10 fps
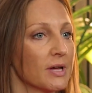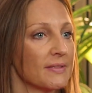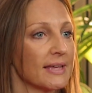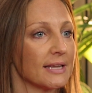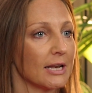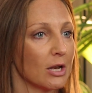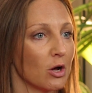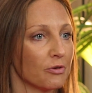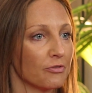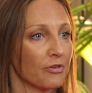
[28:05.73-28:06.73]
there's a
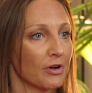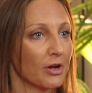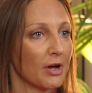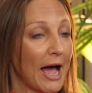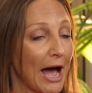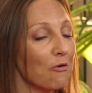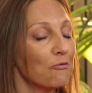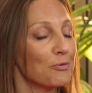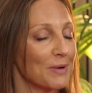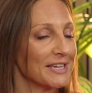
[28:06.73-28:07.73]
lot of
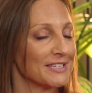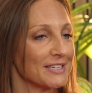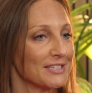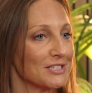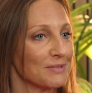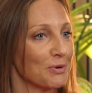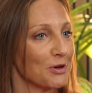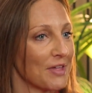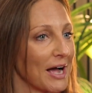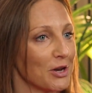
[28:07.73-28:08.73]
helpful places to
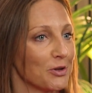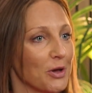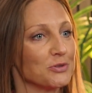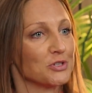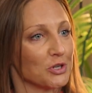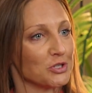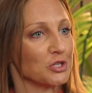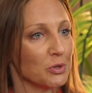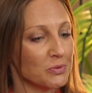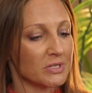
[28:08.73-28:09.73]
put that glucose to good
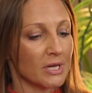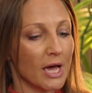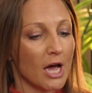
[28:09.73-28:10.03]
use.